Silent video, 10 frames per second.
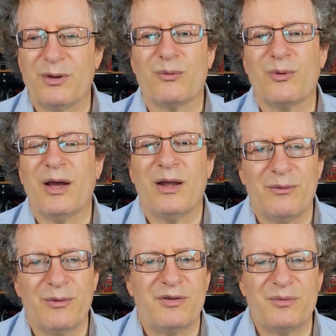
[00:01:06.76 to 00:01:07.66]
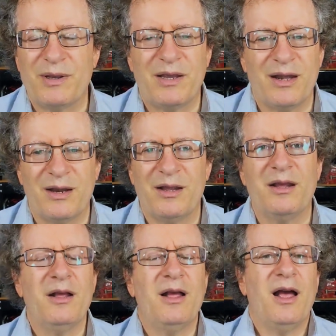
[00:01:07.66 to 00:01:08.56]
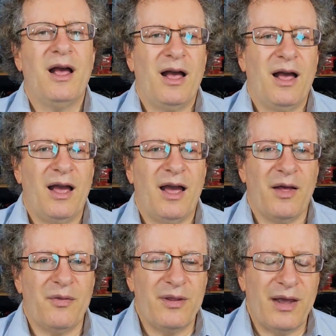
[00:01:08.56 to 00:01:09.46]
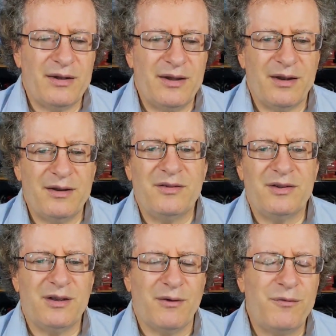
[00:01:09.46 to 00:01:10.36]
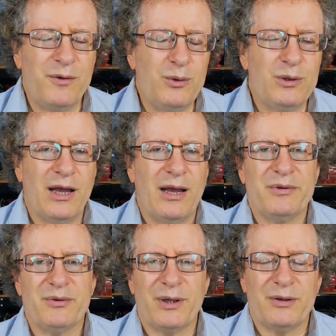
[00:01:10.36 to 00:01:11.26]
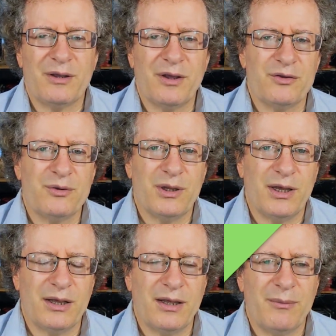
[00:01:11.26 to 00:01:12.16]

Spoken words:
to run. It was spaghetti. And I did see a few labs around the country, like